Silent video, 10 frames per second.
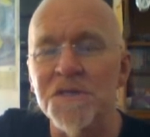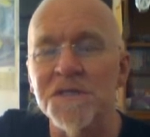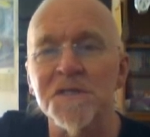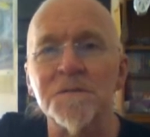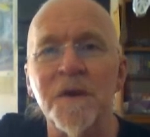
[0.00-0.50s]

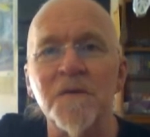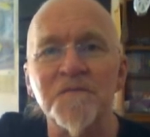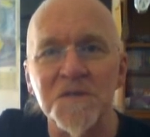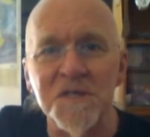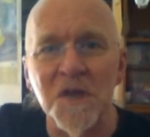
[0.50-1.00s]
It is about
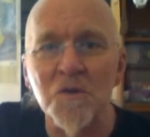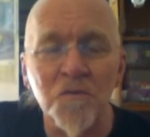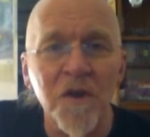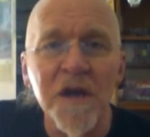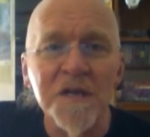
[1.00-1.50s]
the
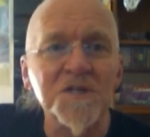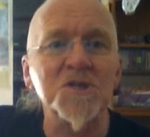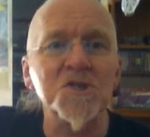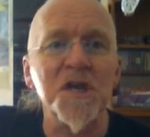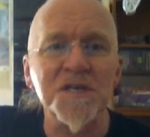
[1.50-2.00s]
self
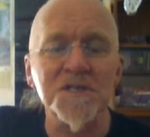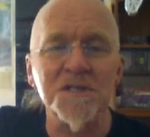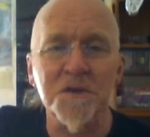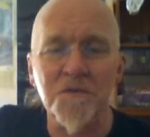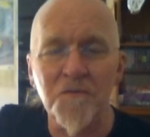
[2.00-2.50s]

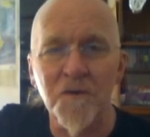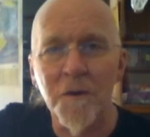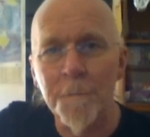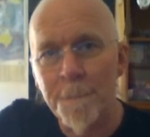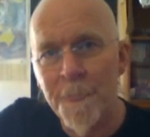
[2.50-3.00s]
suggestive
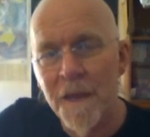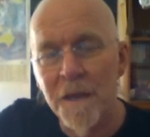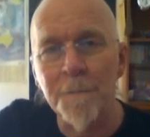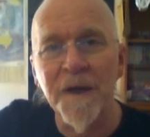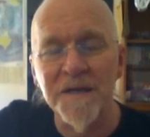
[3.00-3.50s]

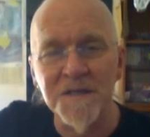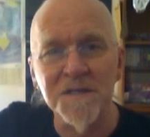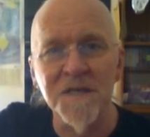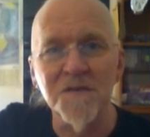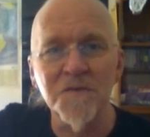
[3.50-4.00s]

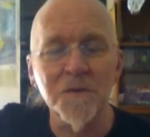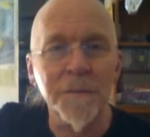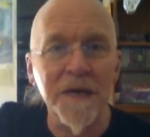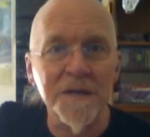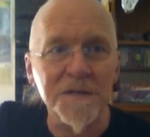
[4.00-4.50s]
capacity of
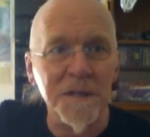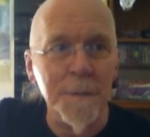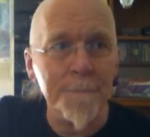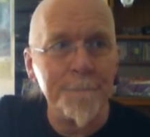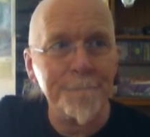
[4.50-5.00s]
humanity.